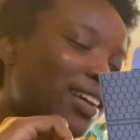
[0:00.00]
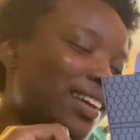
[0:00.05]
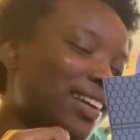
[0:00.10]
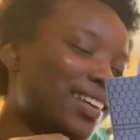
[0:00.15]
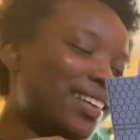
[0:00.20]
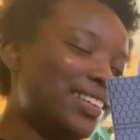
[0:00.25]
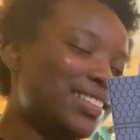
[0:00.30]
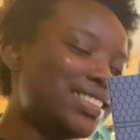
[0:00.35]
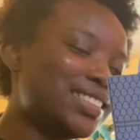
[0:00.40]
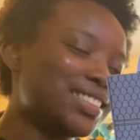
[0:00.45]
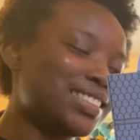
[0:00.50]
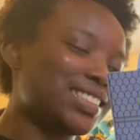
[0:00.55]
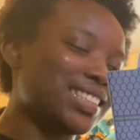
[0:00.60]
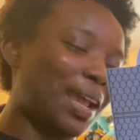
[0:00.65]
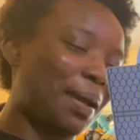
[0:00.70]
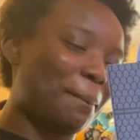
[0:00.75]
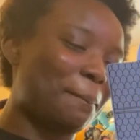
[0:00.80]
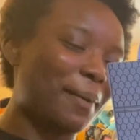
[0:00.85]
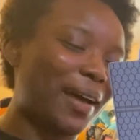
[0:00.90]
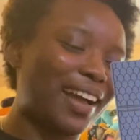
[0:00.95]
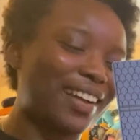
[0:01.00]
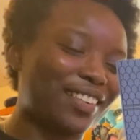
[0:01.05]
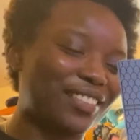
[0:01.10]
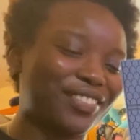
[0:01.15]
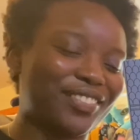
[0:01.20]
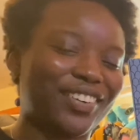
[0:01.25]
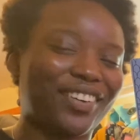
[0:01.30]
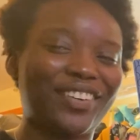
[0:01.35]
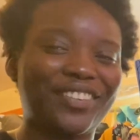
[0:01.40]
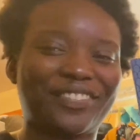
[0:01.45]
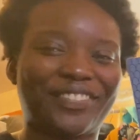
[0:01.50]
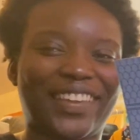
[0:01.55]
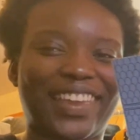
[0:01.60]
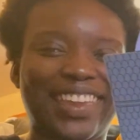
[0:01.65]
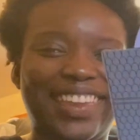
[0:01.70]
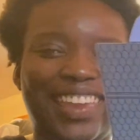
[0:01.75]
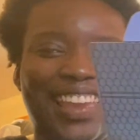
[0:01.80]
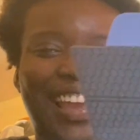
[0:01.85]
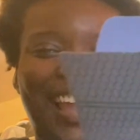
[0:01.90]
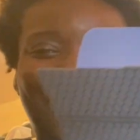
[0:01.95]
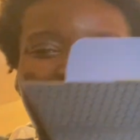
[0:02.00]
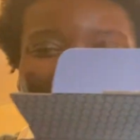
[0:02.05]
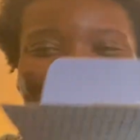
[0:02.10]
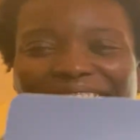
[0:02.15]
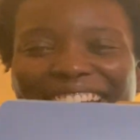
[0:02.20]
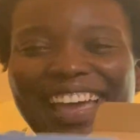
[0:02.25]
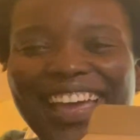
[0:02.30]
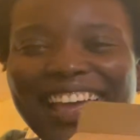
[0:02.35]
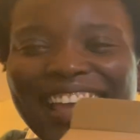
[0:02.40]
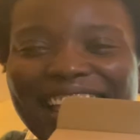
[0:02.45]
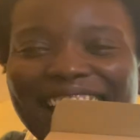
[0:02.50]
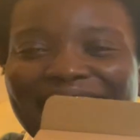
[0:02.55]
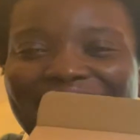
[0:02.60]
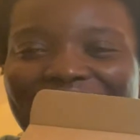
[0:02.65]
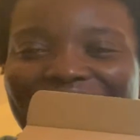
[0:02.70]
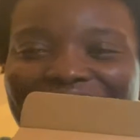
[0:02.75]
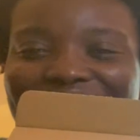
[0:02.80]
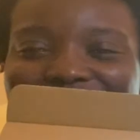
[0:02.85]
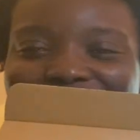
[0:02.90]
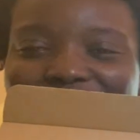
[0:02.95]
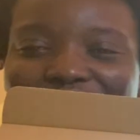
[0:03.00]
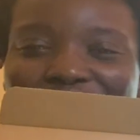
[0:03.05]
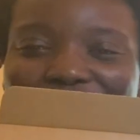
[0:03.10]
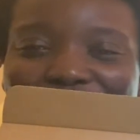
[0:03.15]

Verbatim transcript: It's just a bag of coffee. That's so